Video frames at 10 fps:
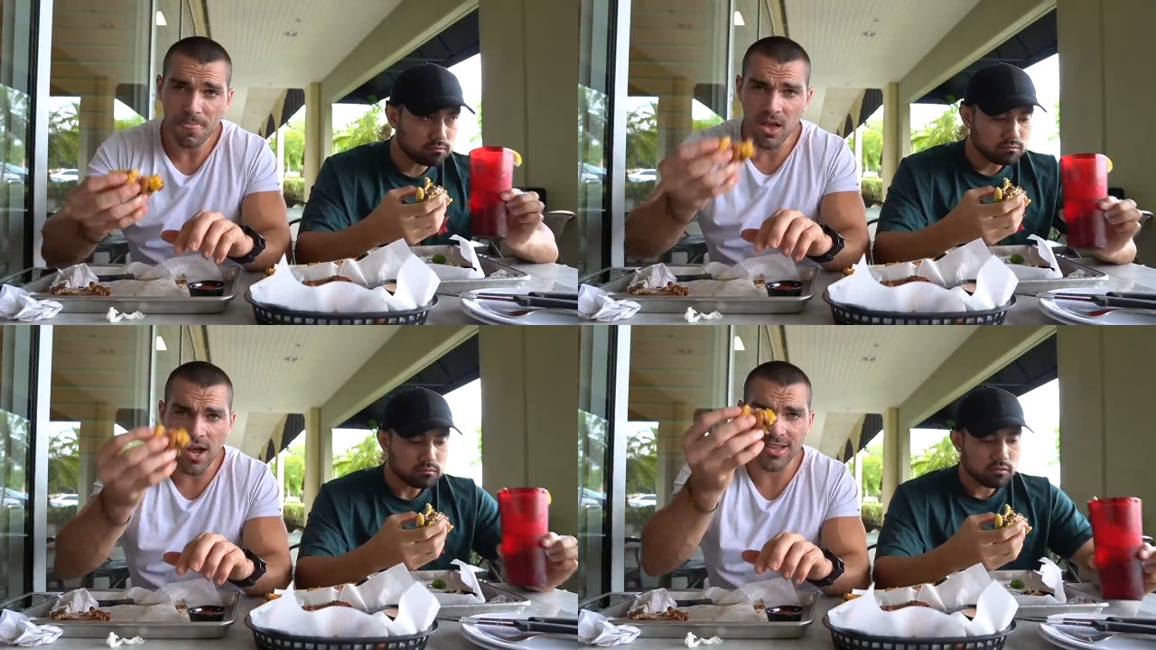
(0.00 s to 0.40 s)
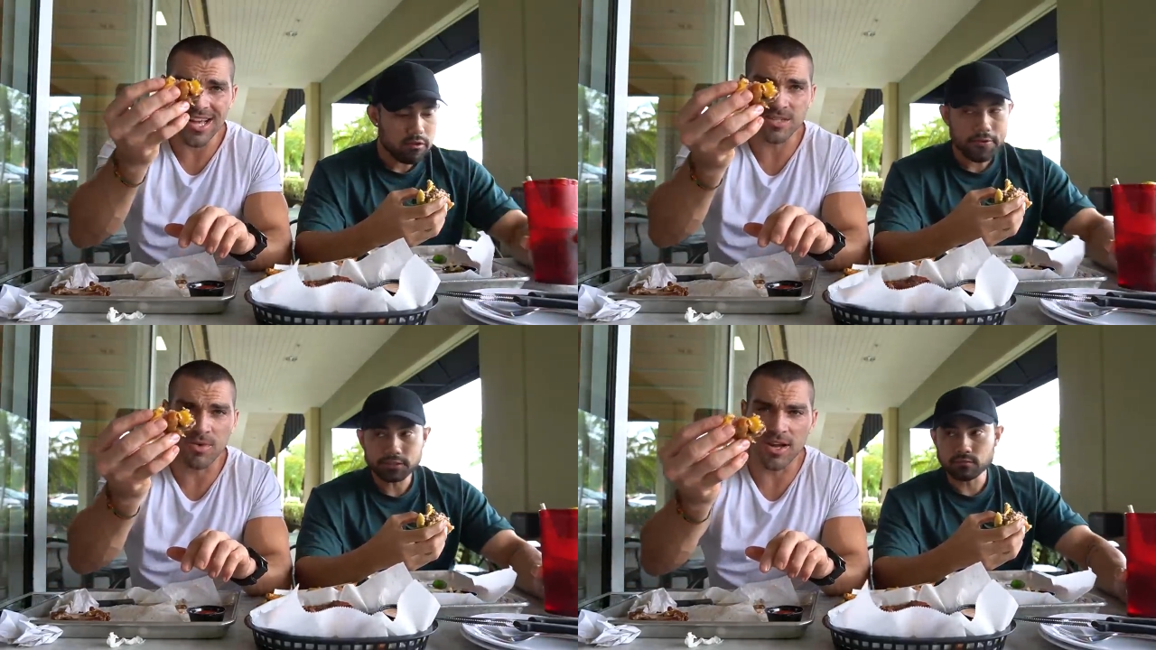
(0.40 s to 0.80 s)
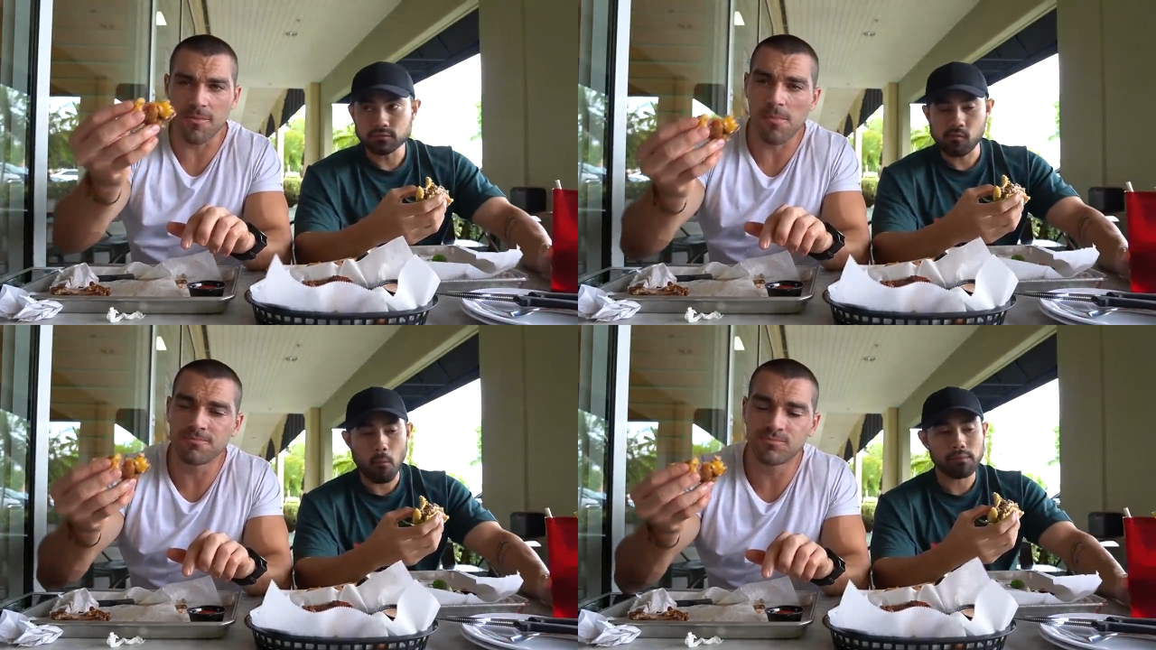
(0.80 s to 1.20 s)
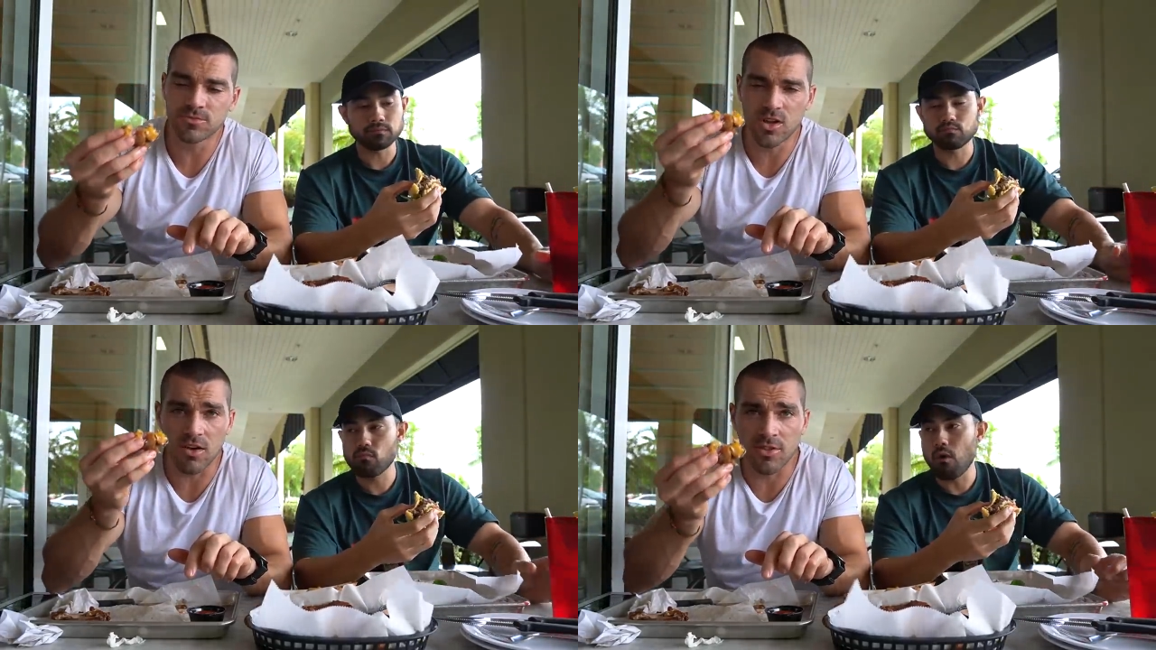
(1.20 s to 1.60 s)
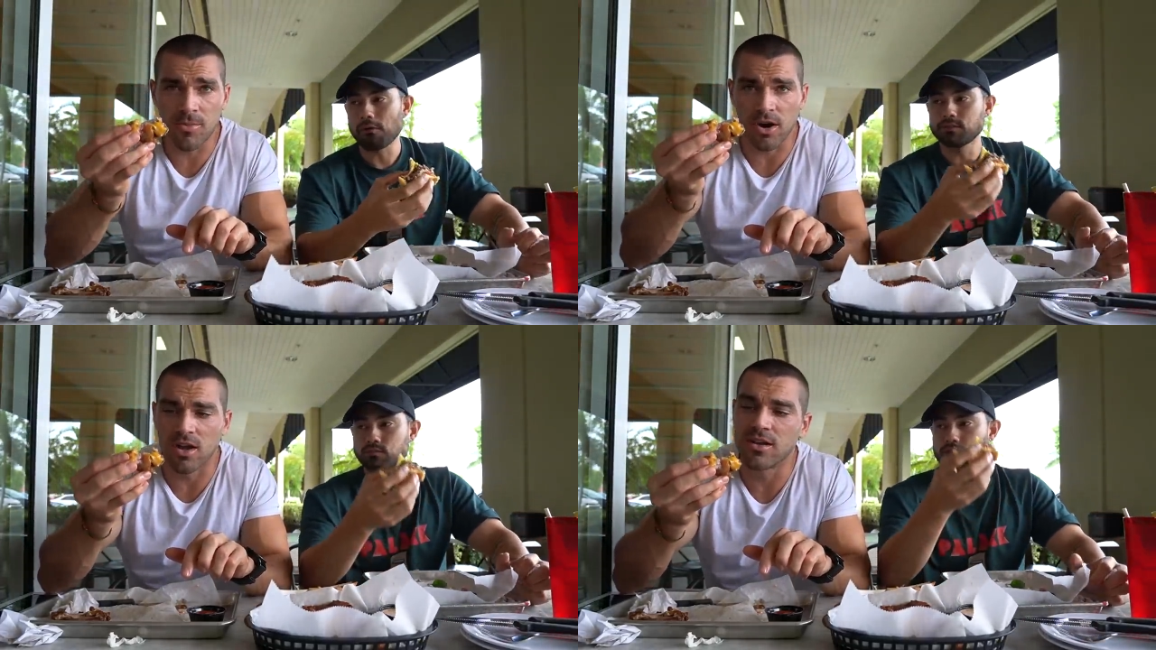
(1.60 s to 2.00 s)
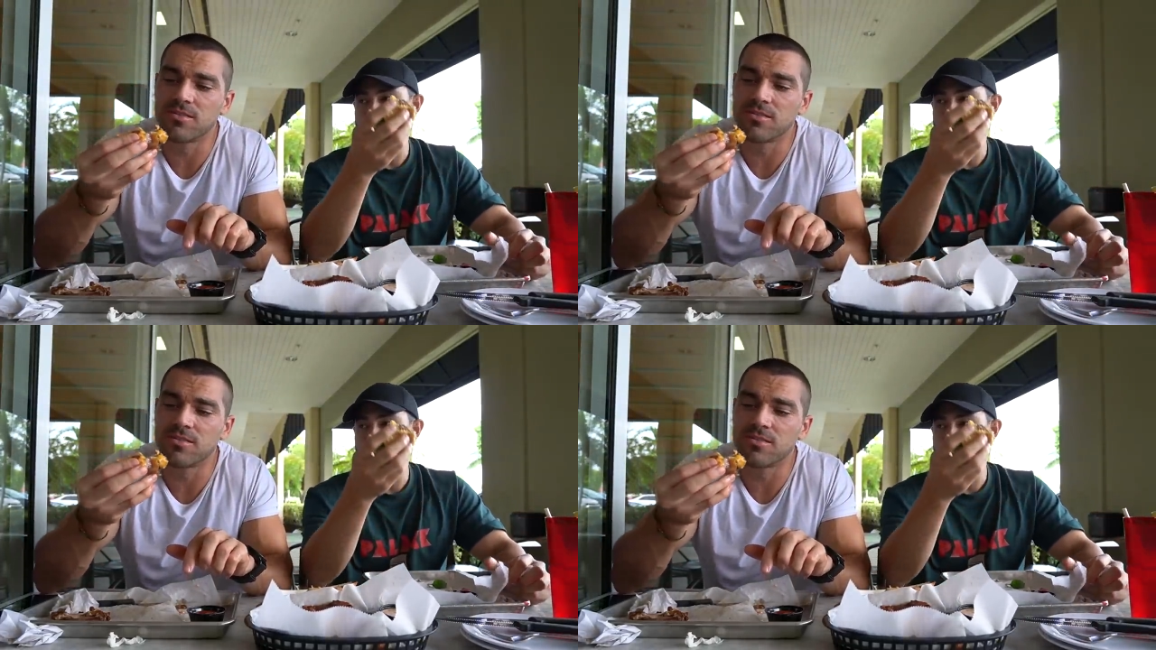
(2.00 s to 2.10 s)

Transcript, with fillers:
Speaker 1: All right, last bite of the burger.